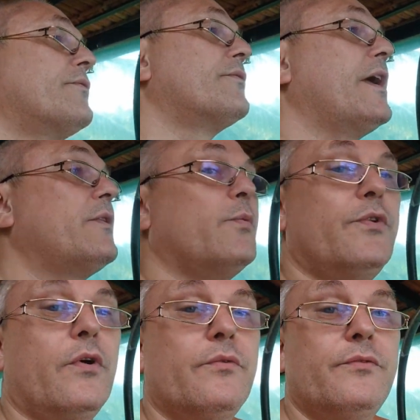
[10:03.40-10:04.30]
For that we
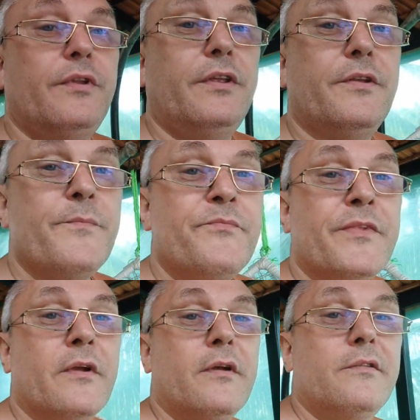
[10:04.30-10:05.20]
don't need
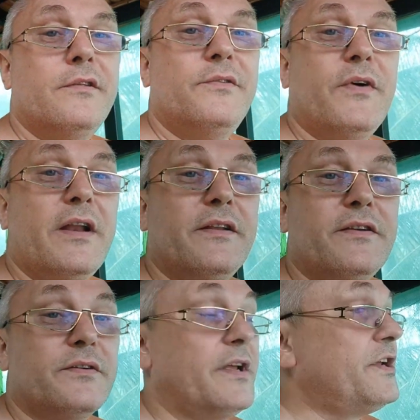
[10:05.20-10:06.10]
the divine
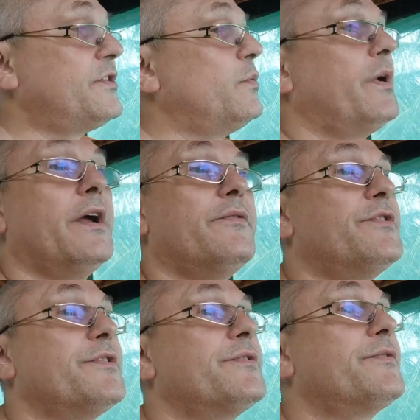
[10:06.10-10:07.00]
incarnation, we have
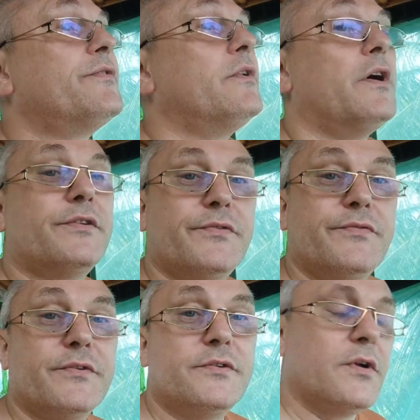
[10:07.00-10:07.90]
just
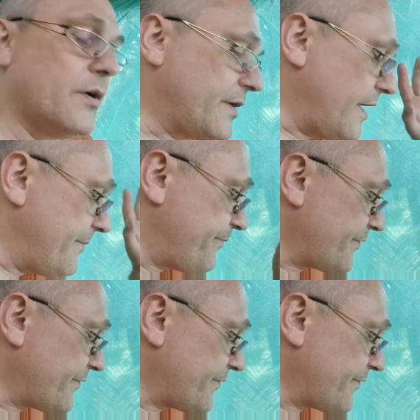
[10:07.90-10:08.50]
philosophers. Okay,